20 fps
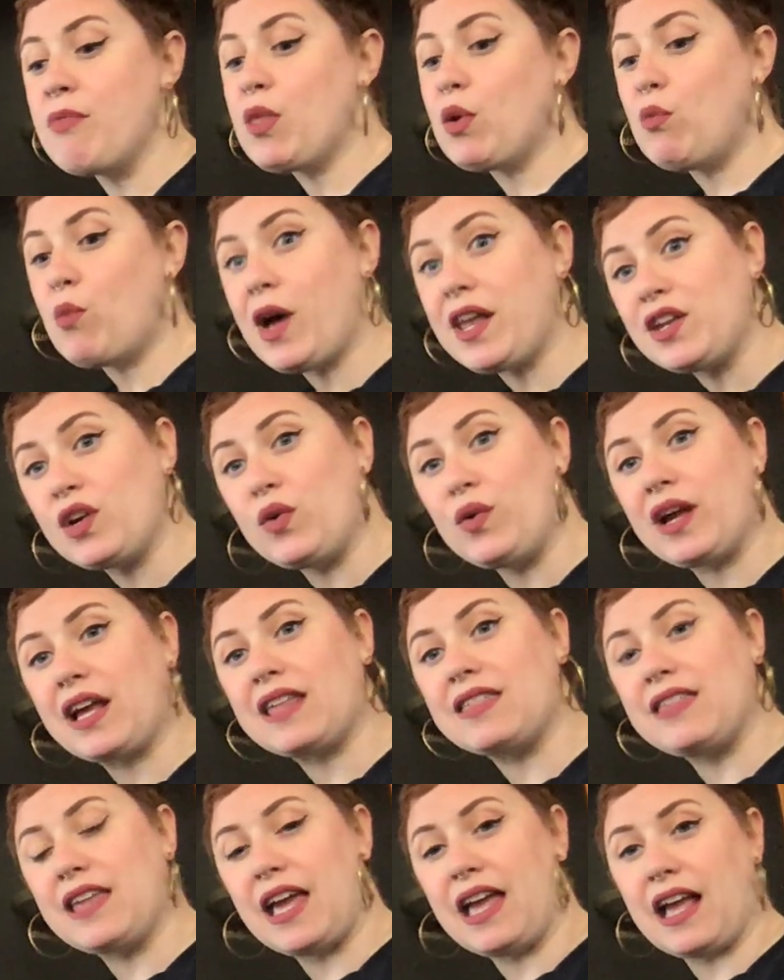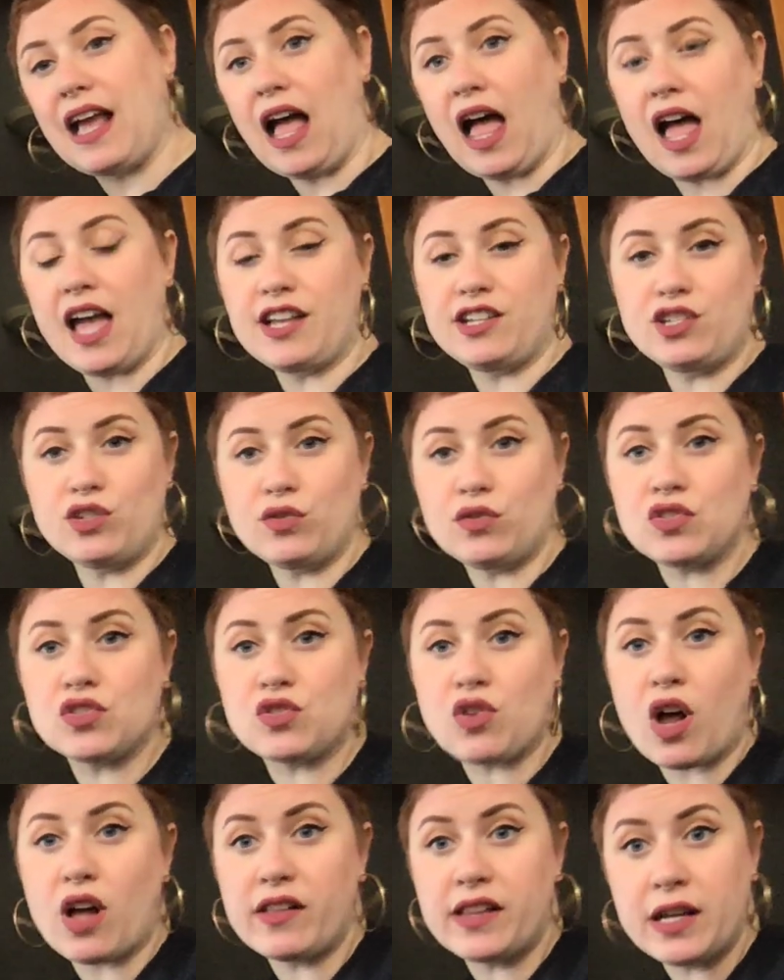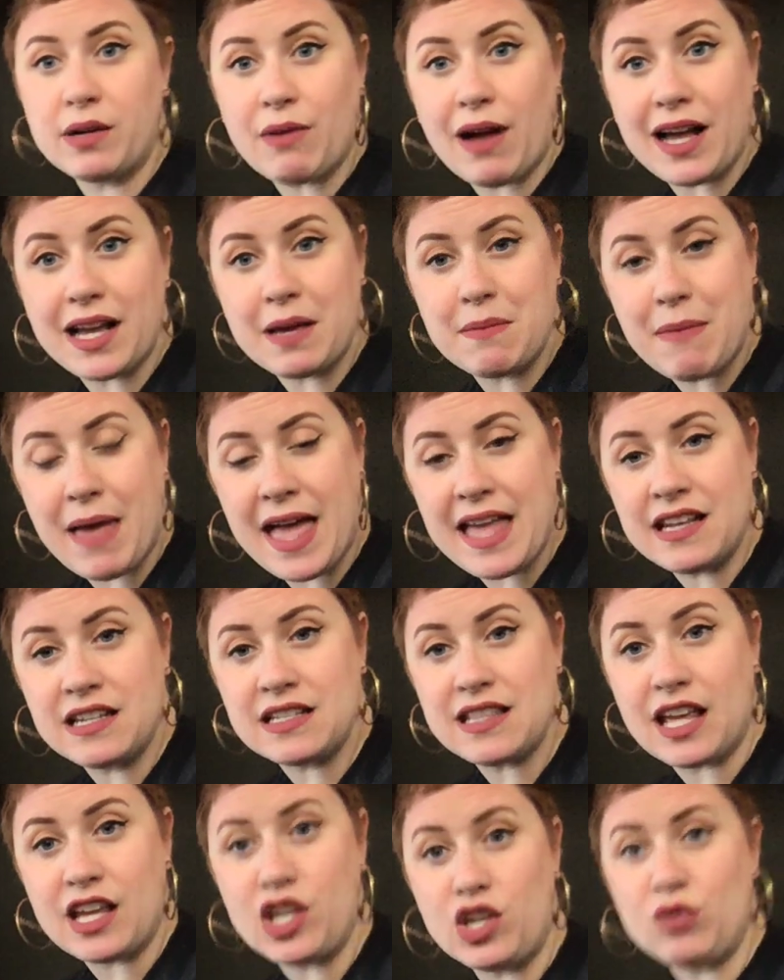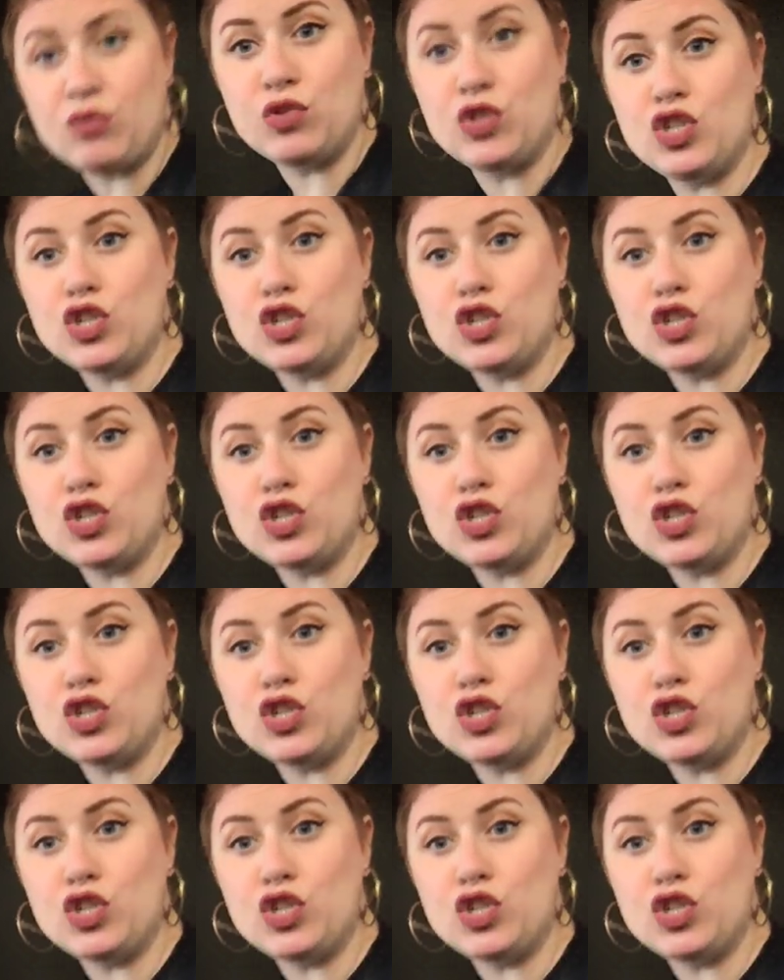One quick thing, I do strongly recommend that you